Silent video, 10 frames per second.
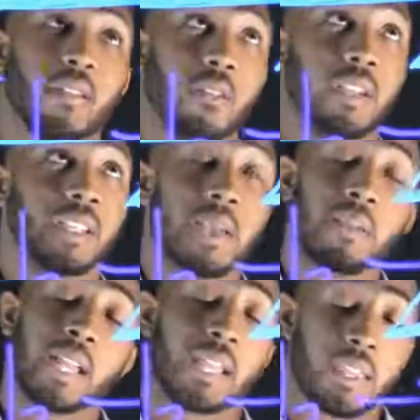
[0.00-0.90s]
or
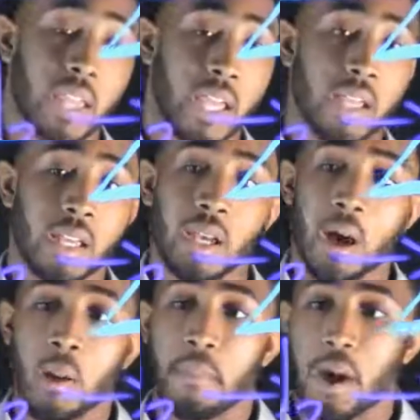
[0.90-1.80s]
intimidating thing
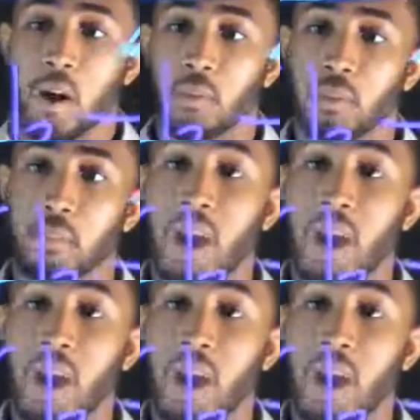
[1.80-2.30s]
about